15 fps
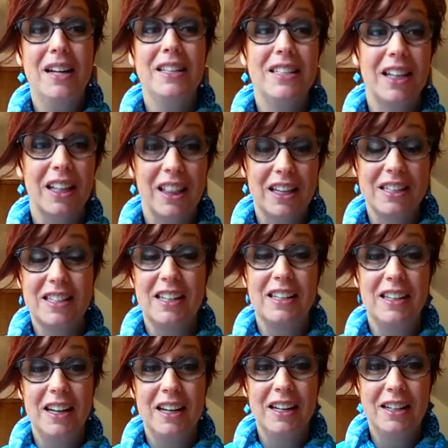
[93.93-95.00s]
to listen
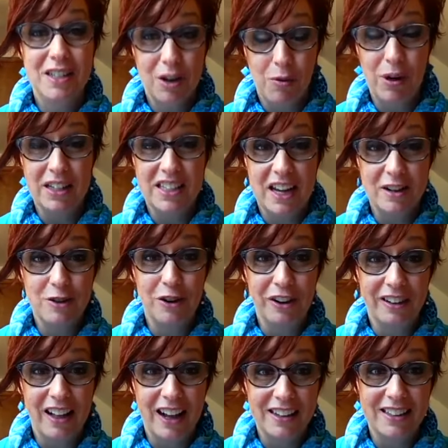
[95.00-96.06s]
to what's at 2
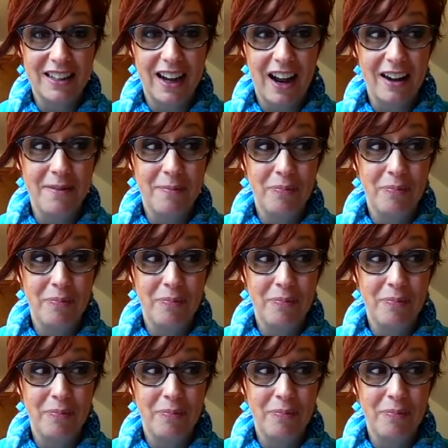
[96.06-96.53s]
o'clock today.